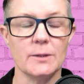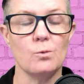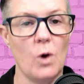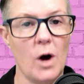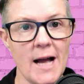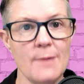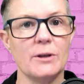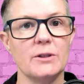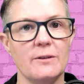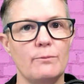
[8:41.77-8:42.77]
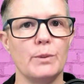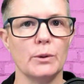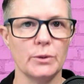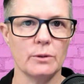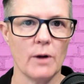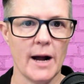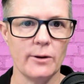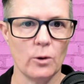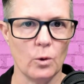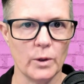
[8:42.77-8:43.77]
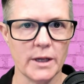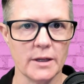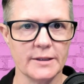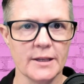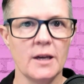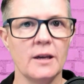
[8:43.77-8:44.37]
Why? Because you've built the right audience